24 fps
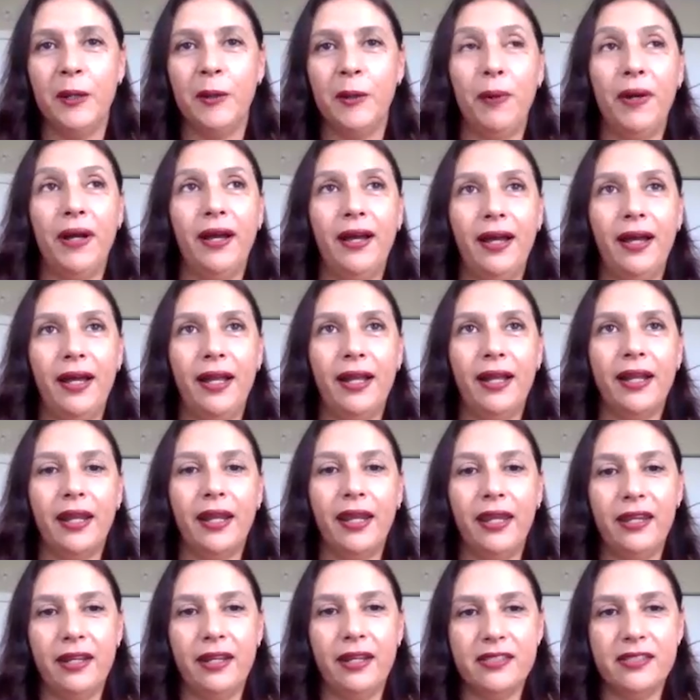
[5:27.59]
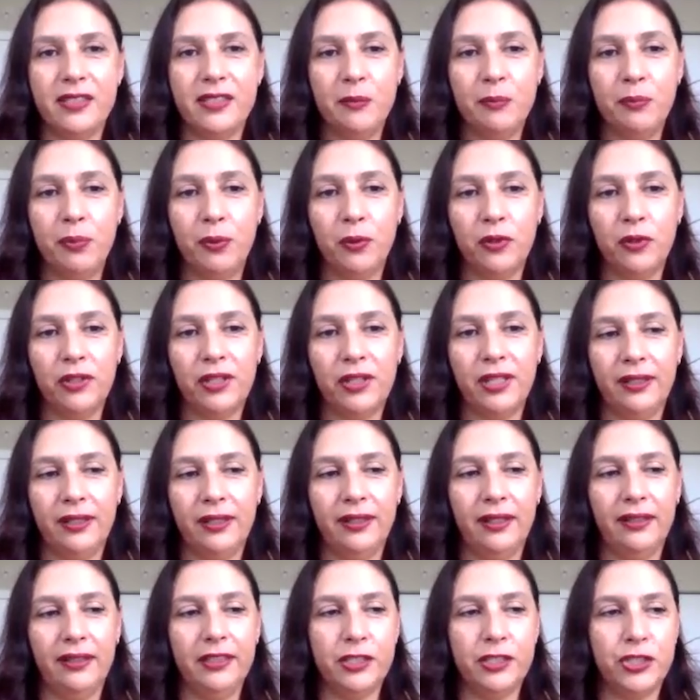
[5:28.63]
But it is important
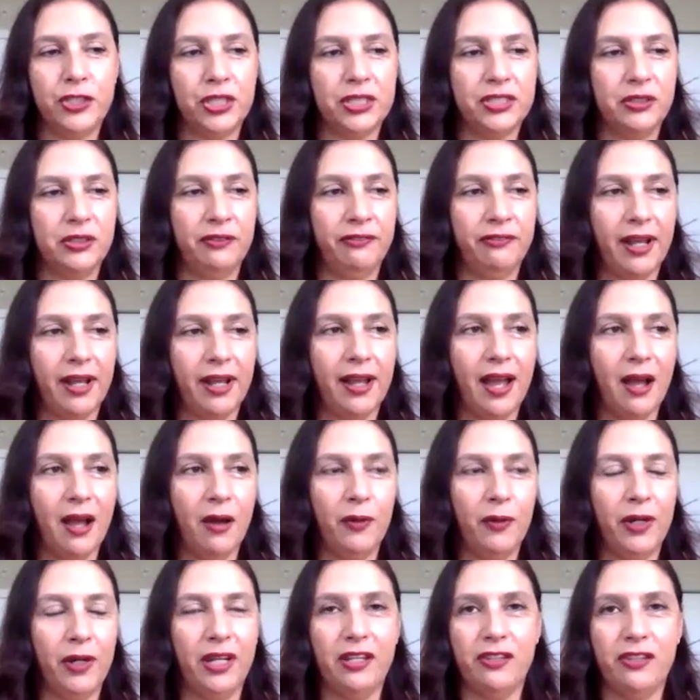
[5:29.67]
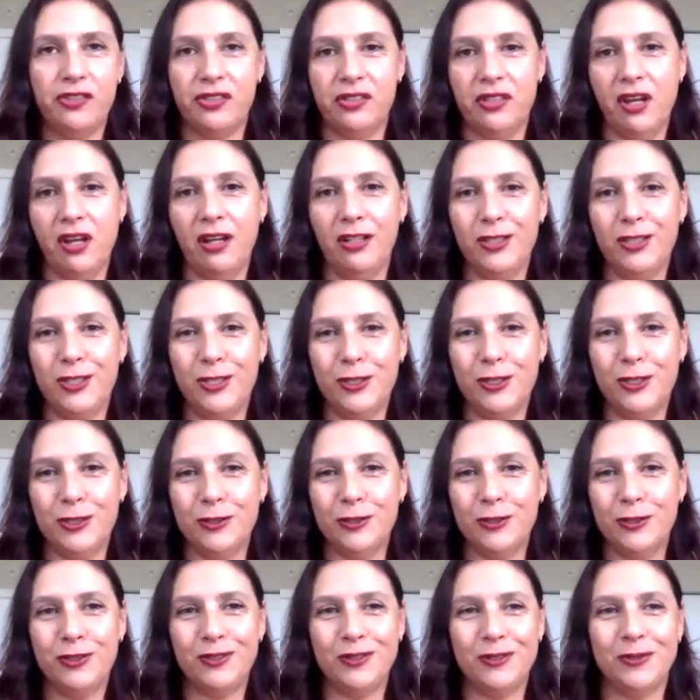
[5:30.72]
that the chart of account is not
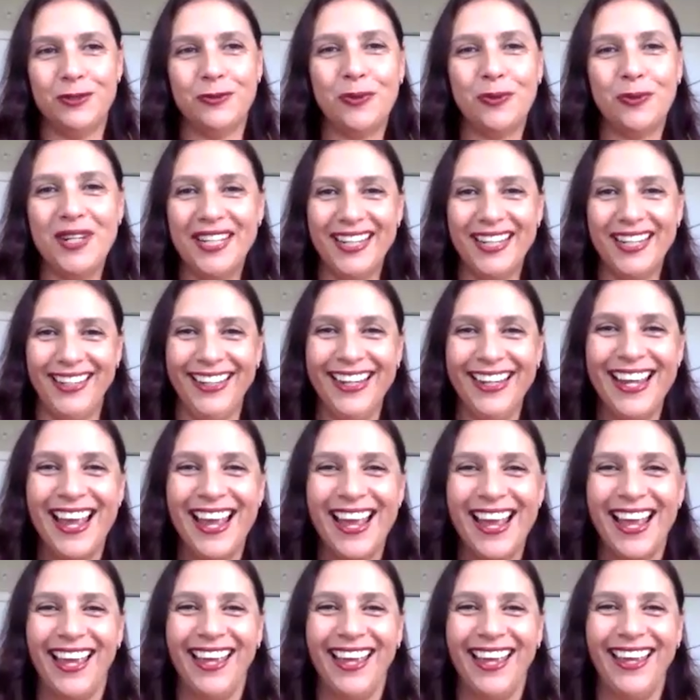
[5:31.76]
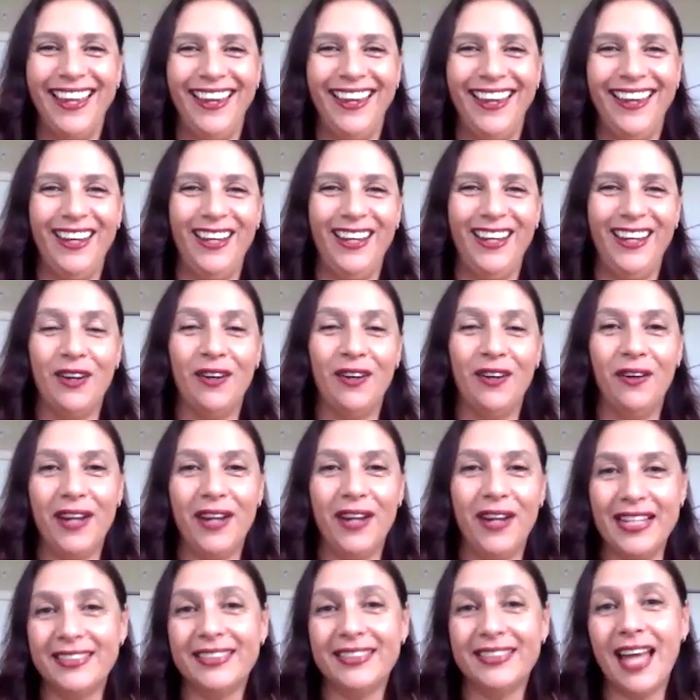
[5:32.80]
just written
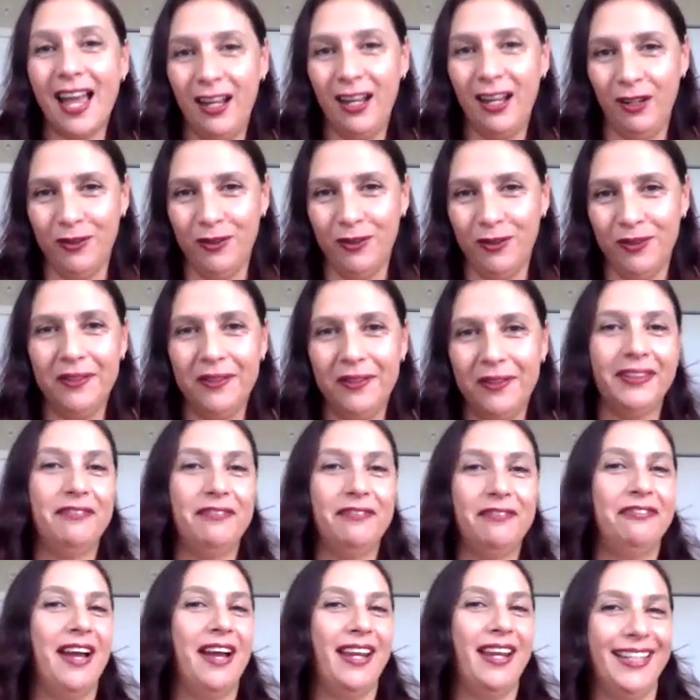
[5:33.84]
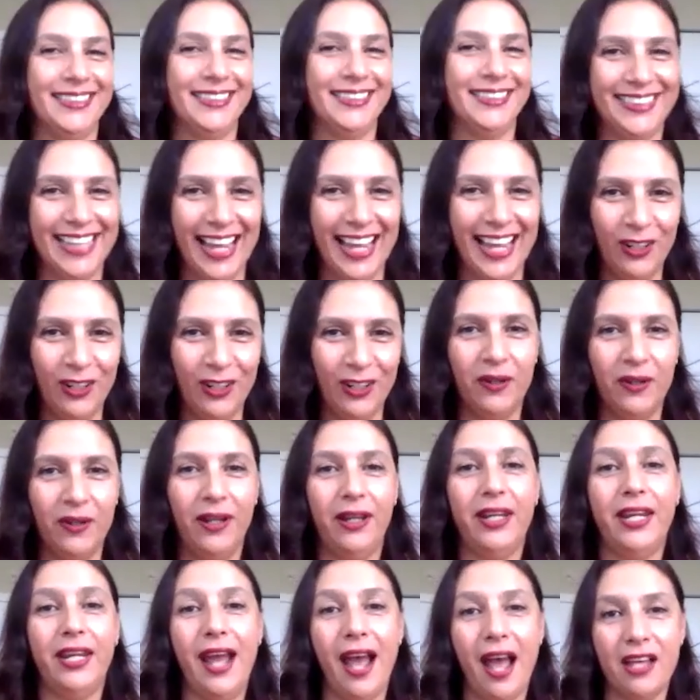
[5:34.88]
on a silo, on the finance silo.
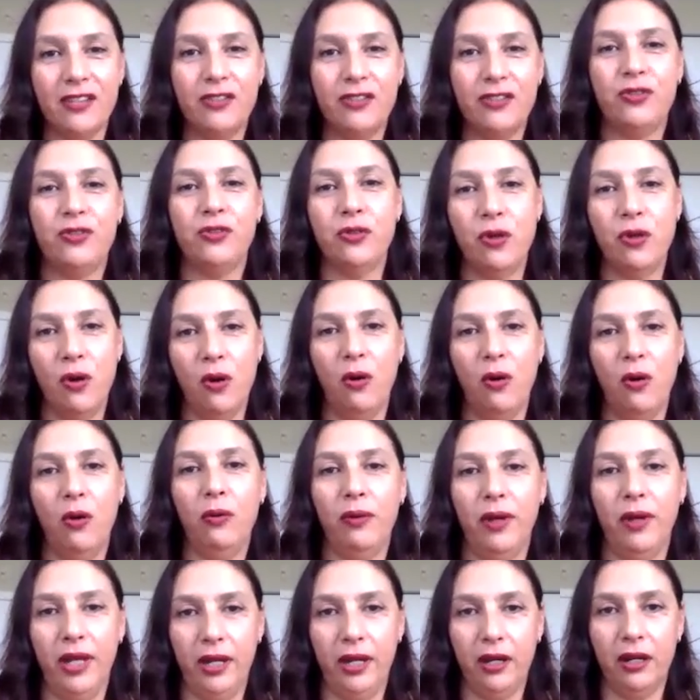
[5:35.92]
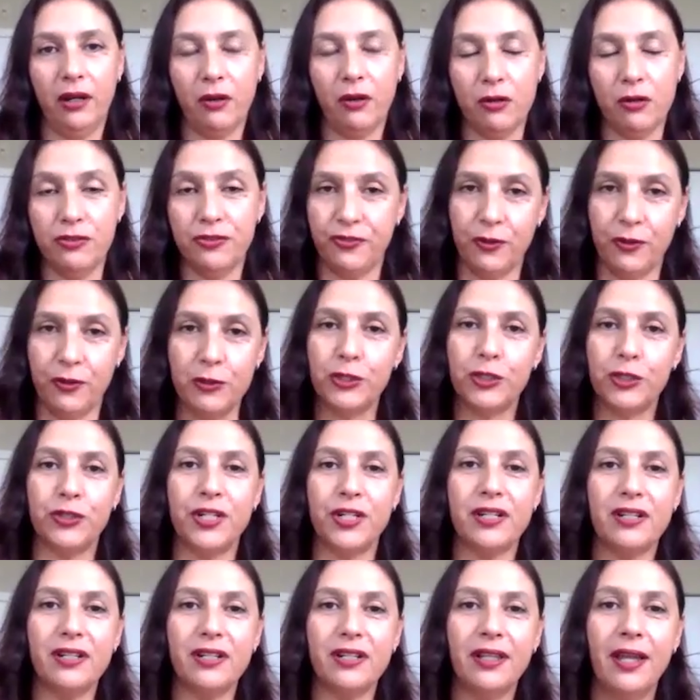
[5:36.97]
It has to go
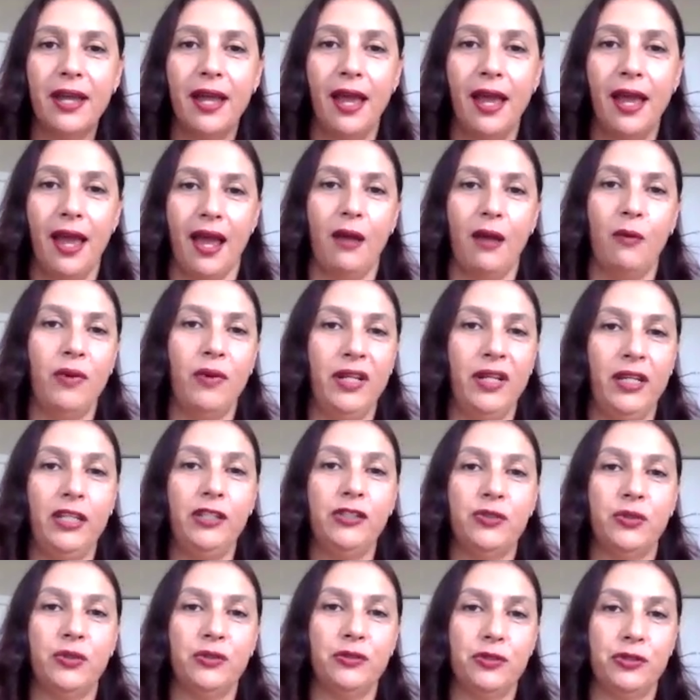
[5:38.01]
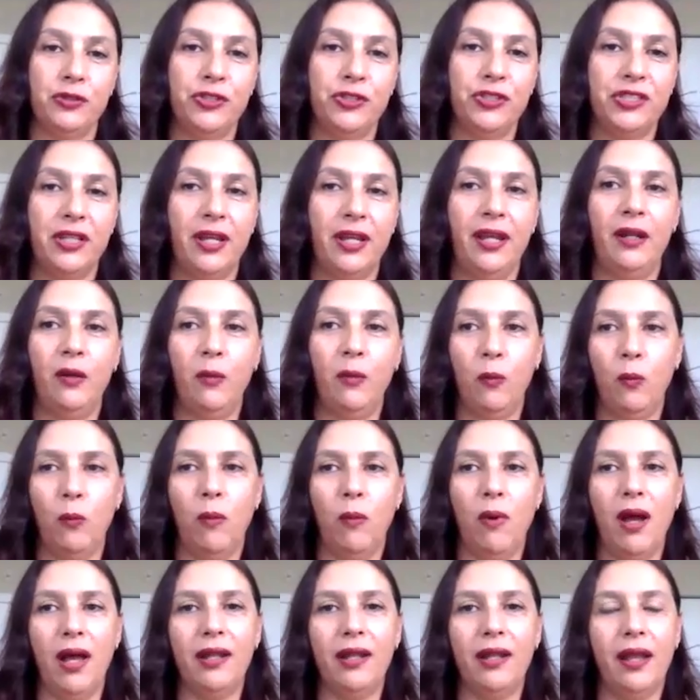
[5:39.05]
cross-functional, and we need to understand
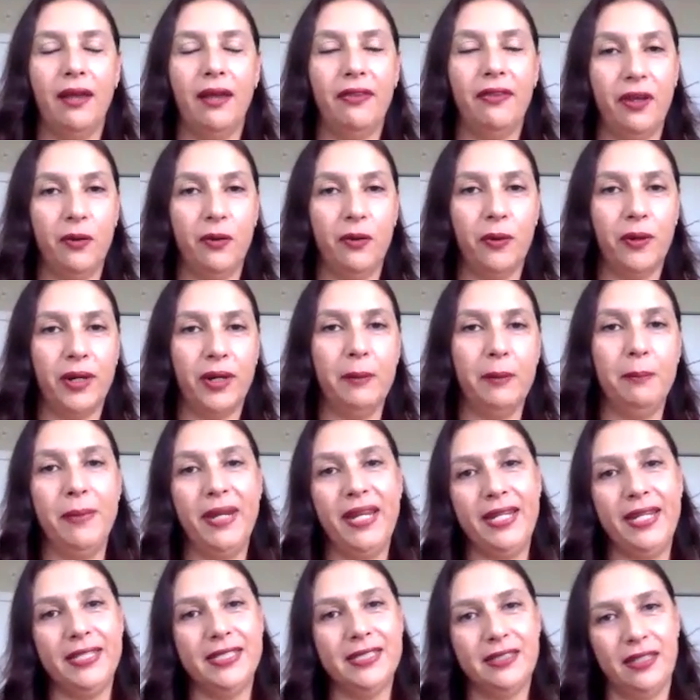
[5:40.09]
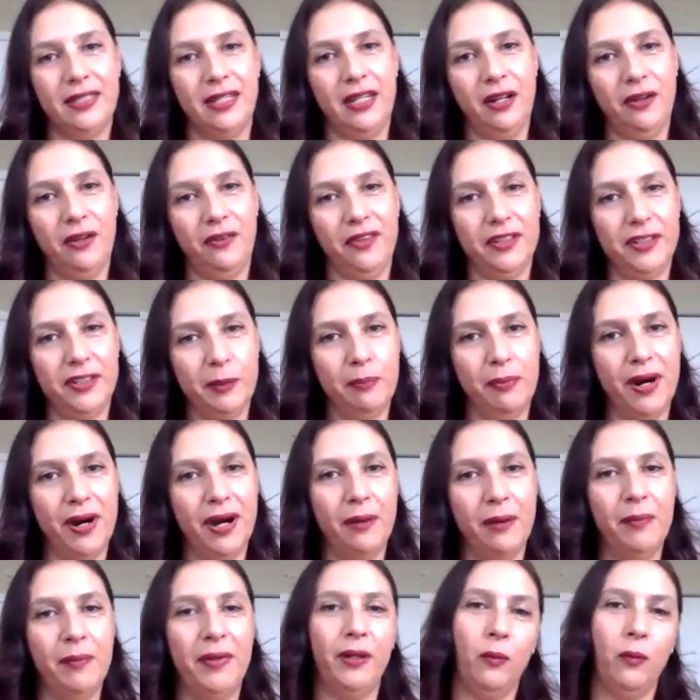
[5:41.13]
what category means in other
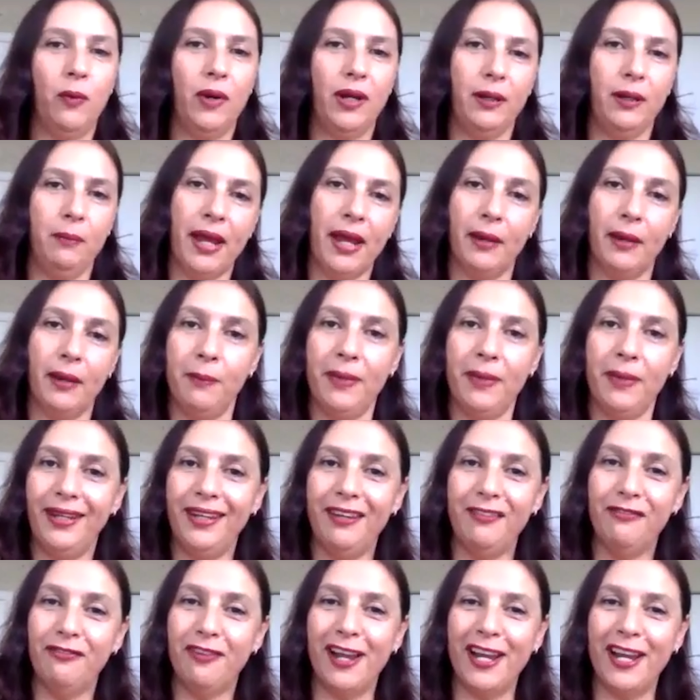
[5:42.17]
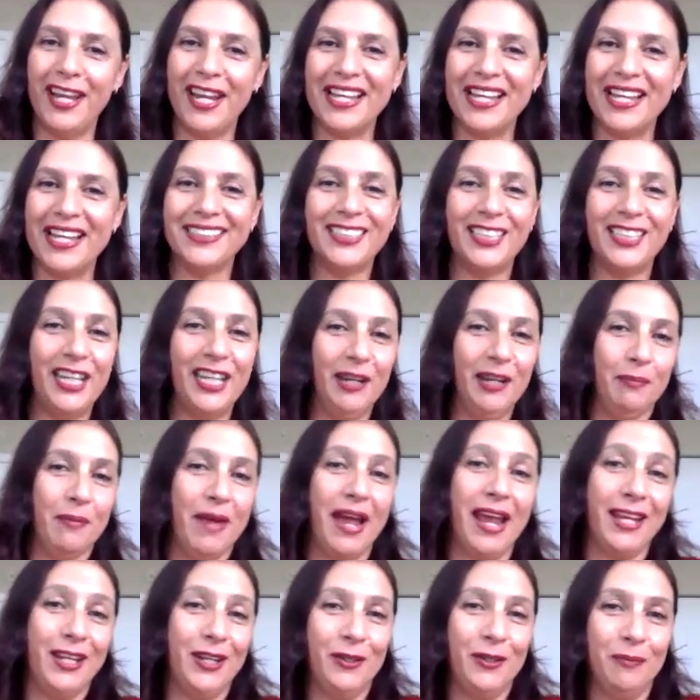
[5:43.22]
department, what it might mean in finance. It
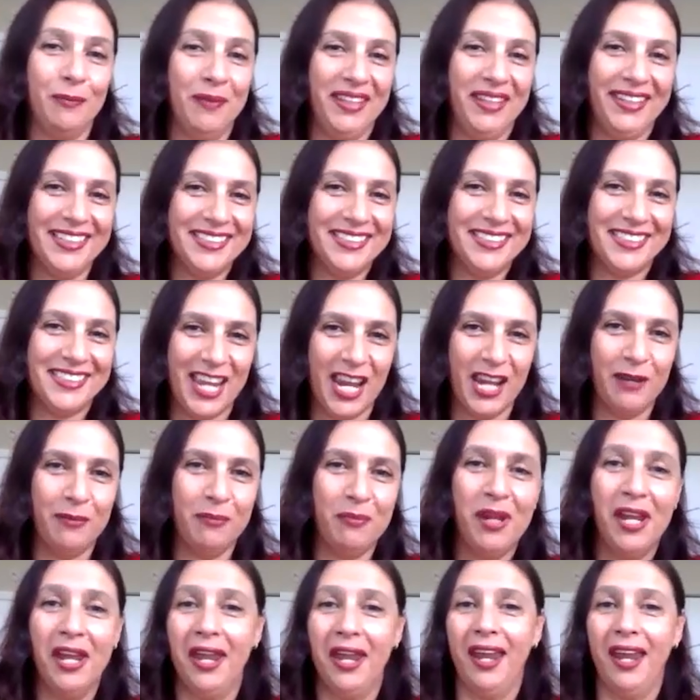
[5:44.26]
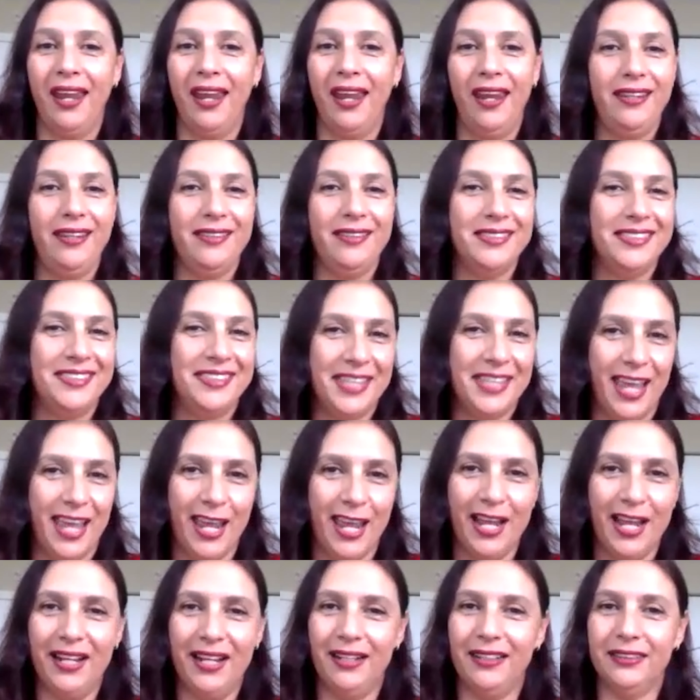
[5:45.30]
might not mean the same in
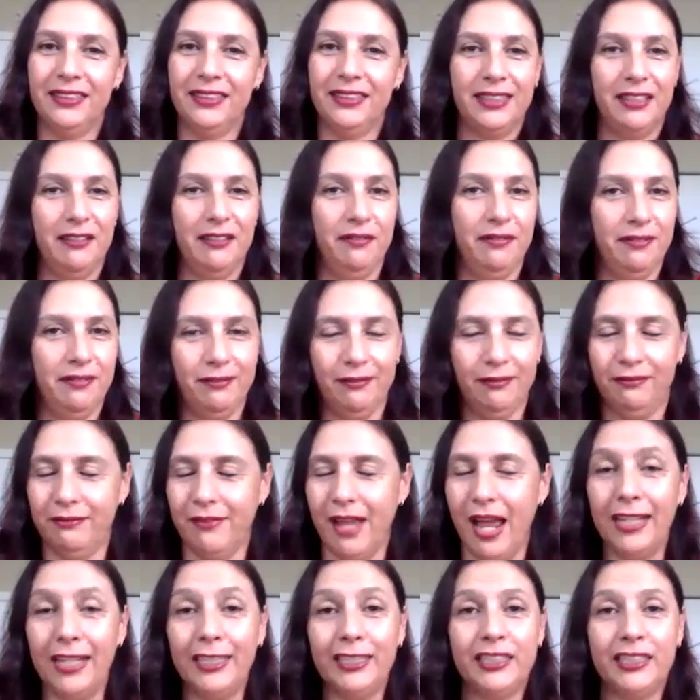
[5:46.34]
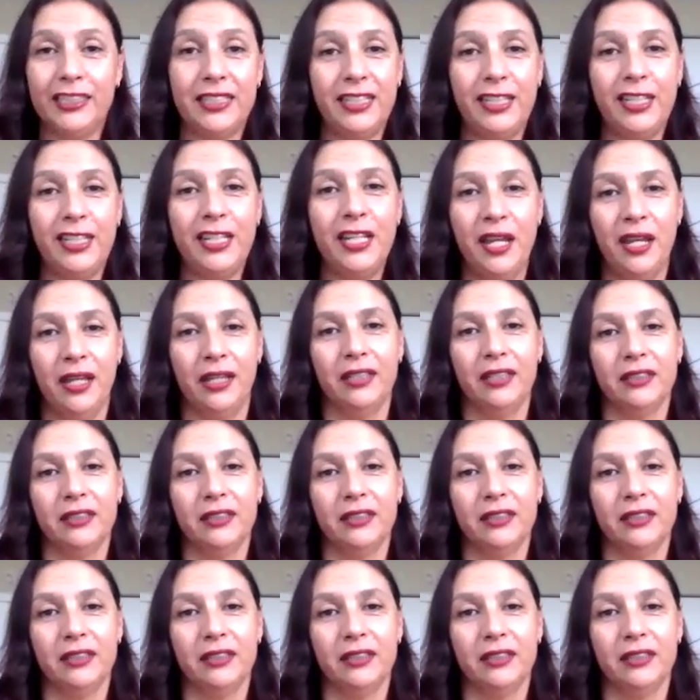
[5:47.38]
sales, in IT.